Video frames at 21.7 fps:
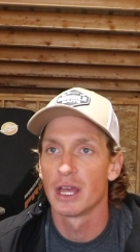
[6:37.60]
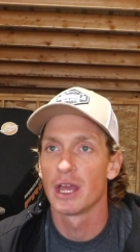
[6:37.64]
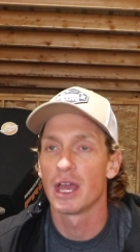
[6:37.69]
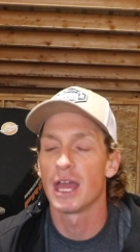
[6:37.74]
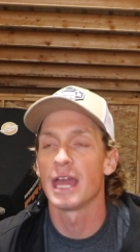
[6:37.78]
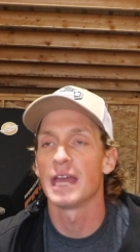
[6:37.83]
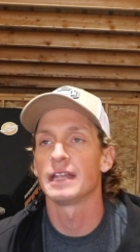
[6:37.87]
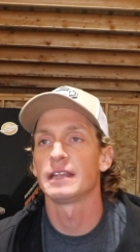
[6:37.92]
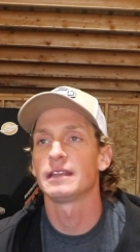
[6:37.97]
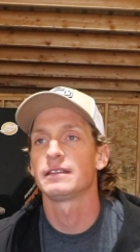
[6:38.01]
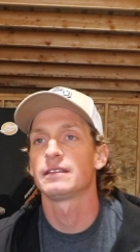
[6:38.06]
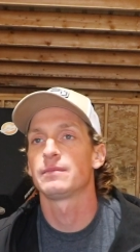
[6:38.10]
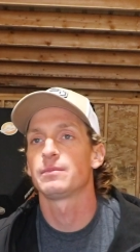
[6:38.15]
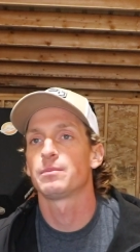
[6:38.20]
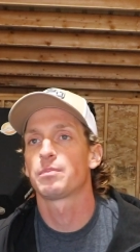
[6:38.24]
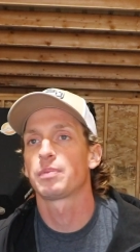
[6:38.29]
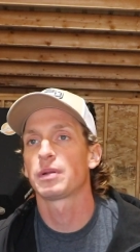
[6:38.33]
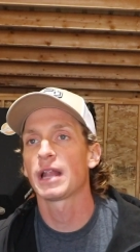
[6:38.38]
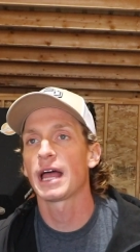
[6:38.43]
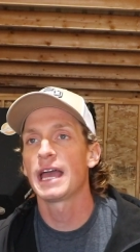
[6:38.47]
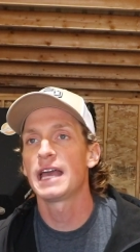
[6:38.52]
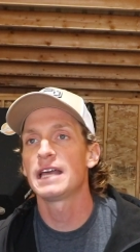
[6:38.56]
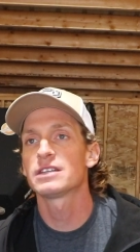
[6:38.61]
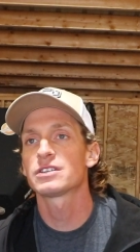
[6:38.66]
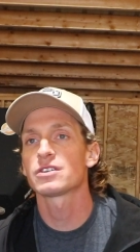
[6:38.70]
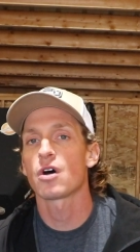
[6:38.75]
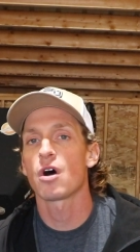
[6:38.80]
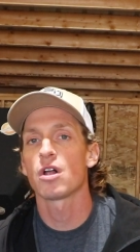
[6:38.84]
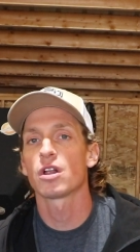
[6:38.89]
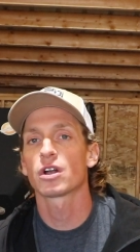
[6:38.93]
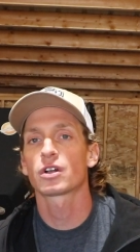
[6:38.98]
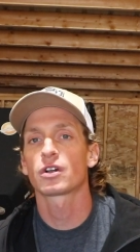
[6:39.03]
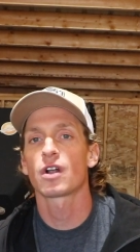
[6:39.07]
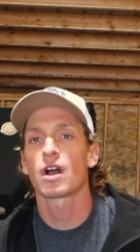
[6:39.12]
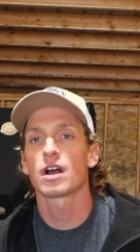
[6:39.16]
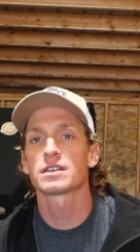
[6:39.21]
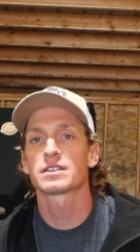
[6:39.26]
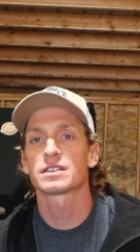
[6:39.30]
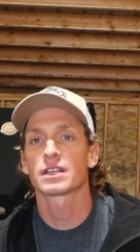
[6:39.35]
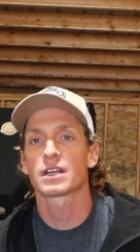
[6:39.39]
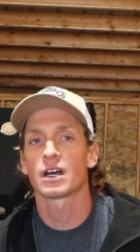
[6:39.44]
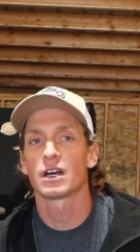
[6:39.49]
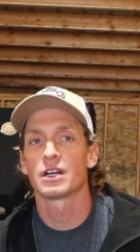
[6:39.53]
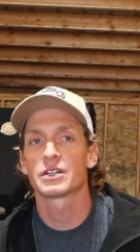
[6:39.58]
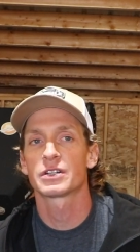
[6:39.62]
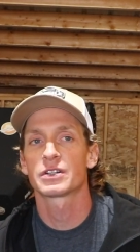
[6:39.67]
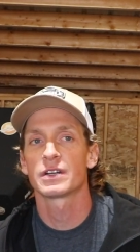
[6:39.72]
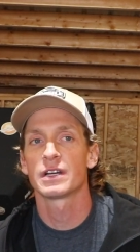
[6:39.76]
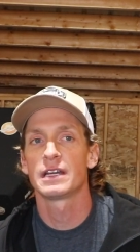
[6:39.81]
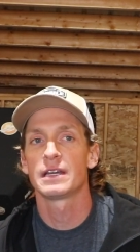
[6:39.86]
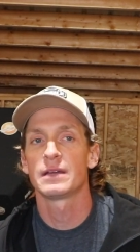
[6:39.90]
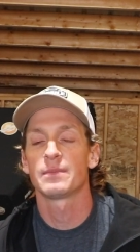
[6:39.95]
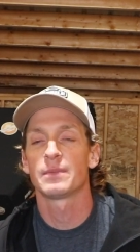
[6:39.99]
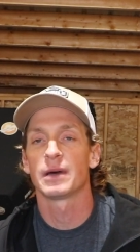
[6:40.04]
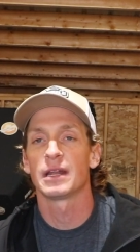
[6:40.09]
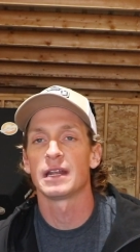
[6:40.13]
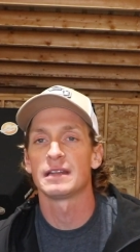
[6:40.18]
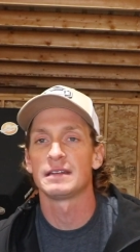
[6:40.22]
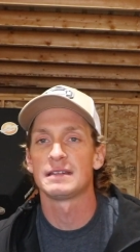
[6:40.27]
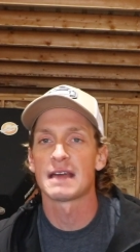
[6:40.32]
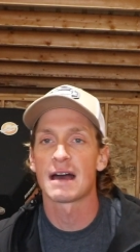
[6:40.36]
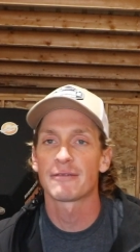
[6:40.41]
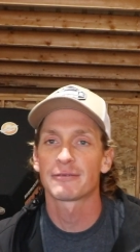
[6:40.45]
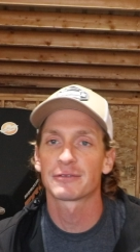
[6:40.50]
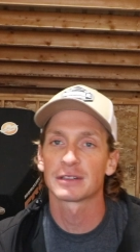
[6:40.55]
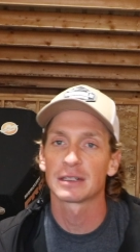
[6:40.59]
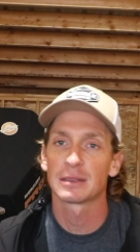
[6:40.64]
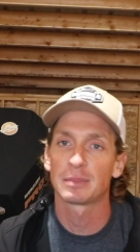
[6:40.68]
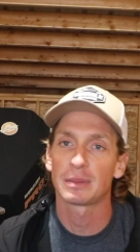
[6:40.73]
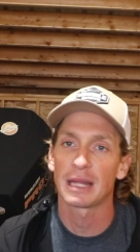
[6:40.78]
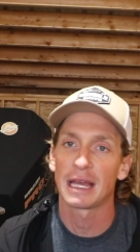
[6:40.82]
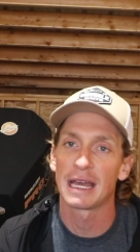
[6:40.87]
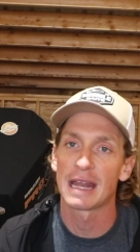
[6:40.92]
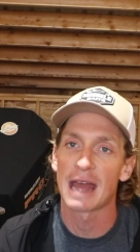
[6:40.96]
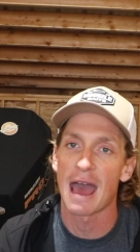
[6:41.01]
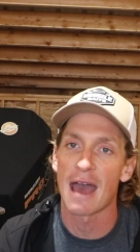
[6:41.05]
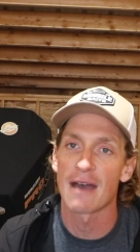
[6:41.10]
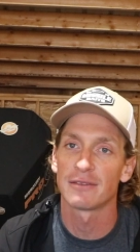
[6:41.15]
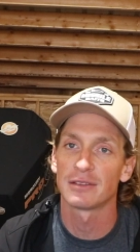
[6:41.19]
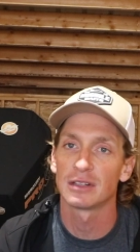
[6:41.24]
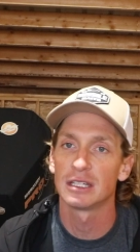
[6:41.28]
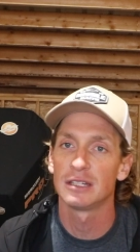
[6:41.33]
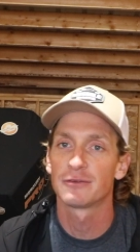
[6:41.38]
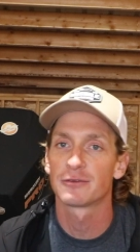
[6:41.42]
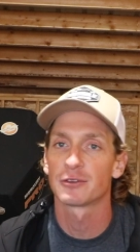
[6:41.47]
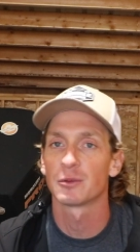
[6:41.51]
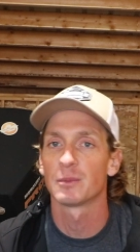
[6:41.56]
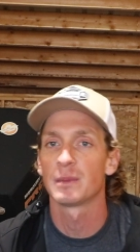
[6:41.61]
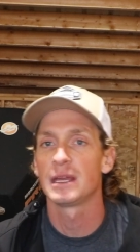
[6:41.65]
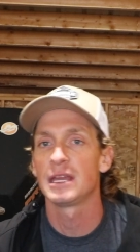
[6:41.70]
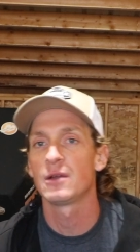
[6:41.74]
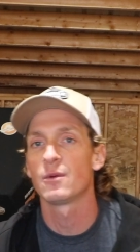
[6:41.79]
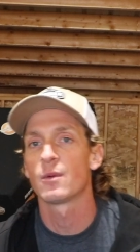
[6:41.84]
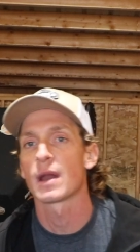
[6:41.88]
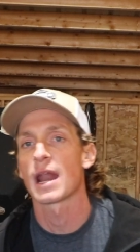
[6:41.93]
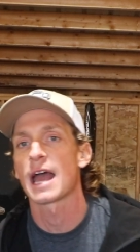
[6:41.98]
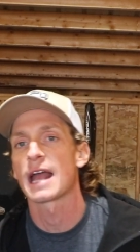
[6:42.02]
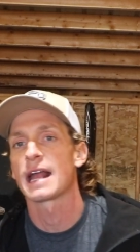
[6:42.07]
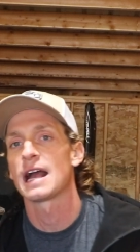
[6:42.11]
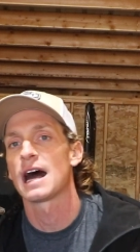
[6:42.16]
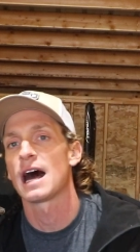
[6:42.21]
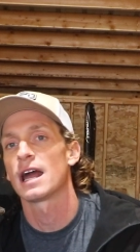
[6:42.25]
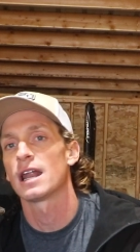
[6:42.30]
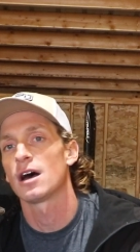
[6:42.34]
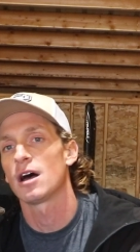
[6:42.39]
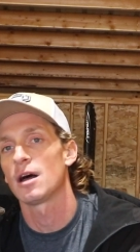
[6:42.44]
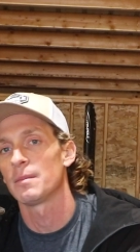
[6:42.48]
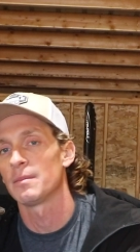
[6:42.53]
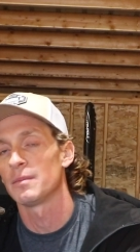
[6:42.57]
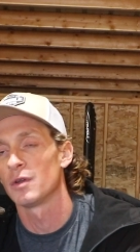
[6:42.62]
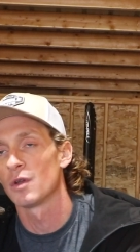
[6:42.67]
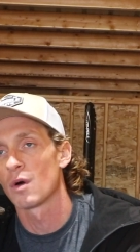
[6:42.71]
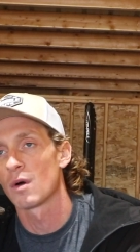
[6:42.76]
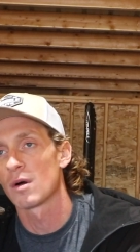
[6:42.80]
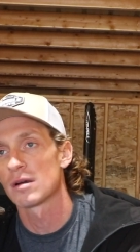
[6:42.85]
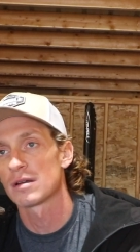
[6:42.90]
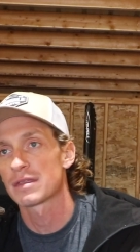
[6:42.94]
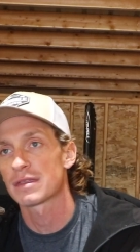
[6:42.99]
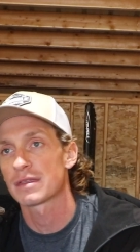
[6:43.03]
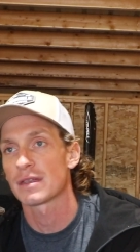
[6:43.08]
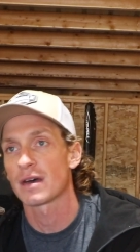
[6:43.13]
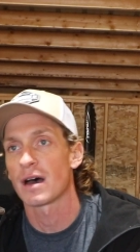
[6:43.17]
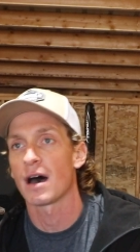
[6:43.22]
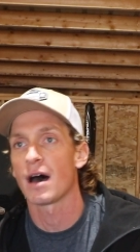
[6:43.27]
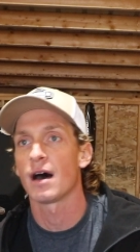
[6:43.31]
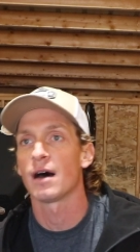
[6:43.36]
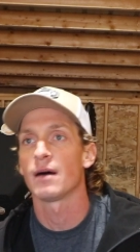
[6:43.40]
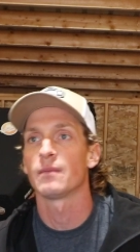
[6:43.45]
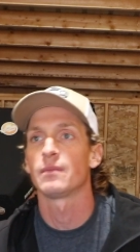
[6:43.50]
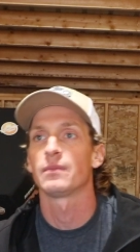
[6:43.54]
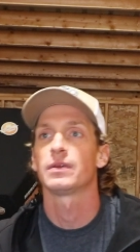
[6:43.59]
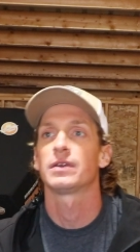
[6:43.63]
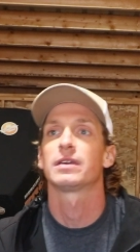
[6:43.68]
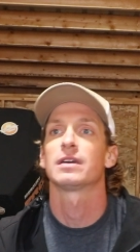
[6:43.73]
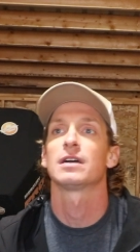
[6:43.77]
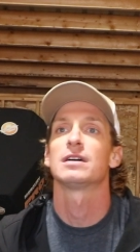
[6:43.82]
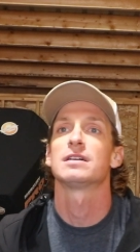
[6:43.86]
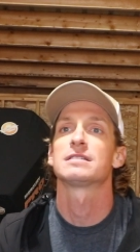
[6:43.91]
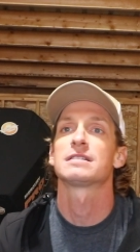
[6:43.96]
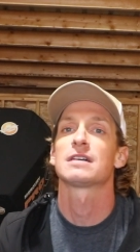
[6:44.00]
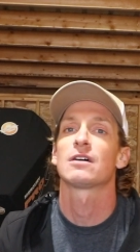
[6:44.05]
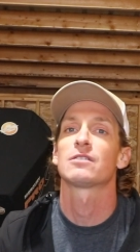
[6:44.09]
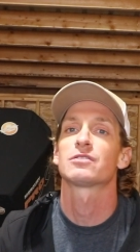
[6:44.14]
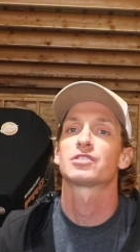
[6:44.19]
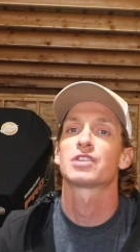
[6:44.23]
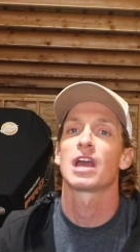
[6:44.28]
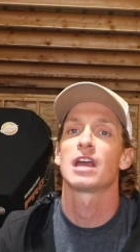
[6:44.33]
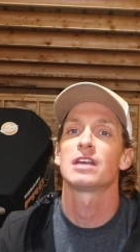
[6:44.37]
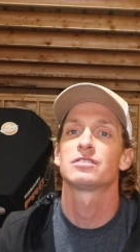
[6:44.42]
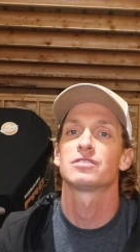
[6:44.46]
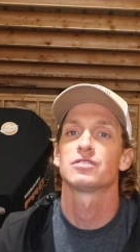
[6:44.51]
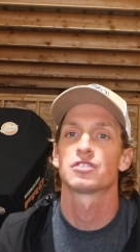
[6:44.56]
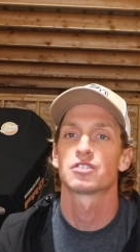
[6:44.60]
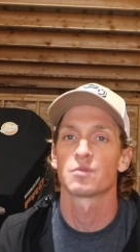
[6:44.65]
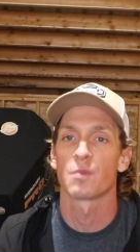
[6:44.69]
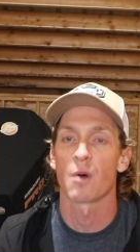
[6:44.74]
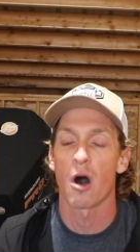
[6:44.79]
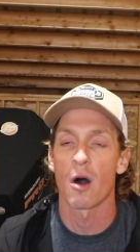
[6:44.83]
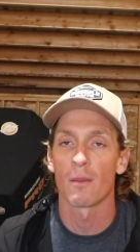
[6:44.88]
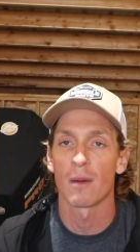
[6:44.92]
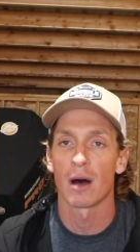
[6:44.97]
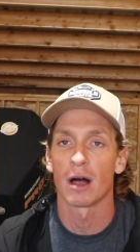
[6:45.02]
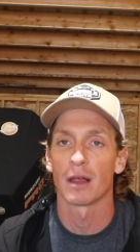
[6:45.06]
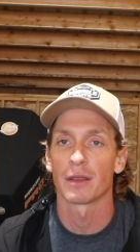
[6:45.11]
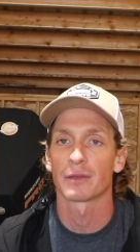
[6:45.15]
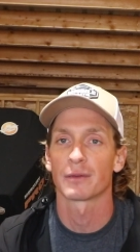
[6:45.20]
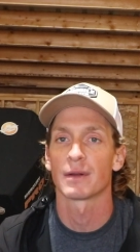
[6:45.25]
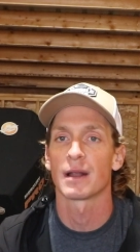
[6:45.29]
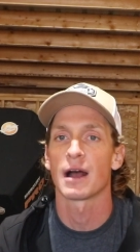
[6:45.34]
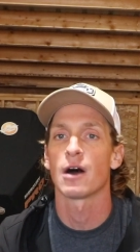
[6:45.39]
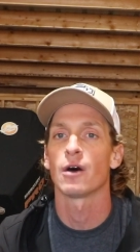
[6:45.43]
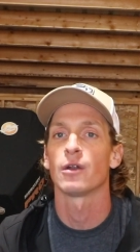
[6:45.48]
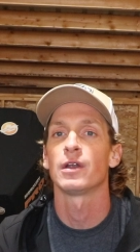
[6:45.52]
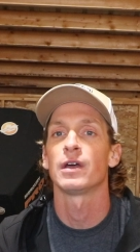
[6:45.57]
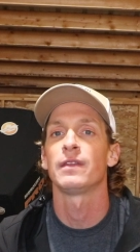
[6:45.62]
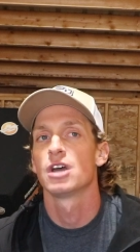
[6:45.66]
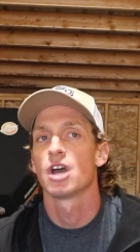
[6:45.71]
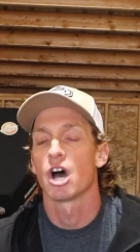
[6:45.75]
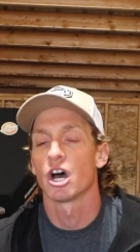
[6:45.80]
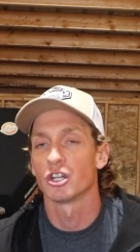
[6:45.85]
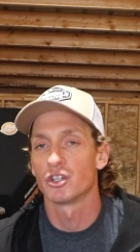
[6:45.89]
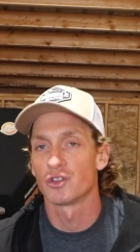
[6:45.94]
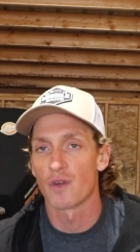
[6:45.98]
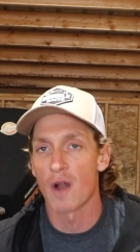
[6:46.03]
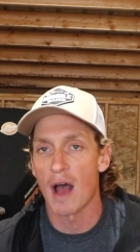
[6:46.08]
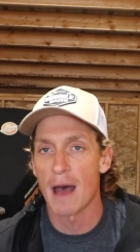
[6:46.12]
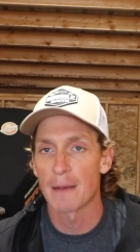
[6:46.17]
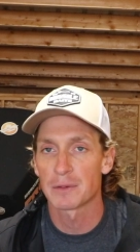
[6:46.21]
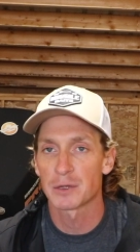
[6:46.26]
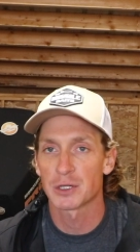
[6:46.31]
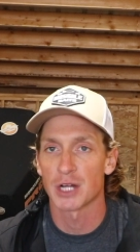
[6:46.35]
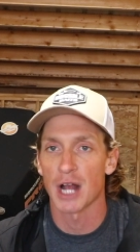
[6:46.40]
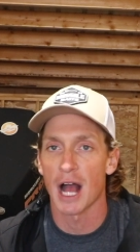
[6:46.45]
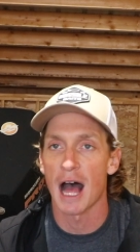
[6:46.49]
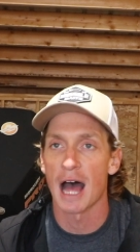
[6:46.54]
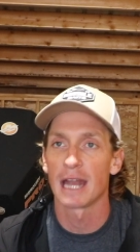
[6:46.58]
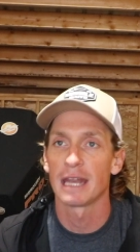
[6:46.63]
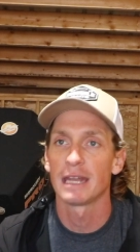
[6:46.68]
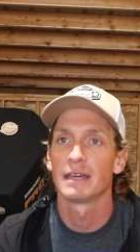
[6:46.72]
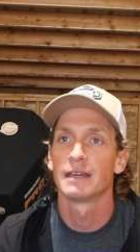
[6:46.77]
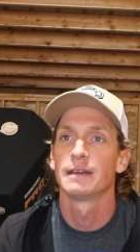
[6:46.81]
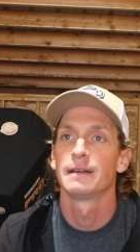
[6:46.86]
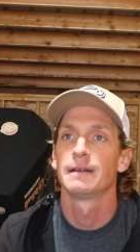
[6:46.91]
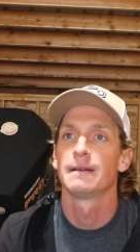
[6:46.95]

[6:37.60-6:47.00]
it plays all across the country, but it definitely played heavily for me when I got up north because I was chasing smallmouth around. And a drop shot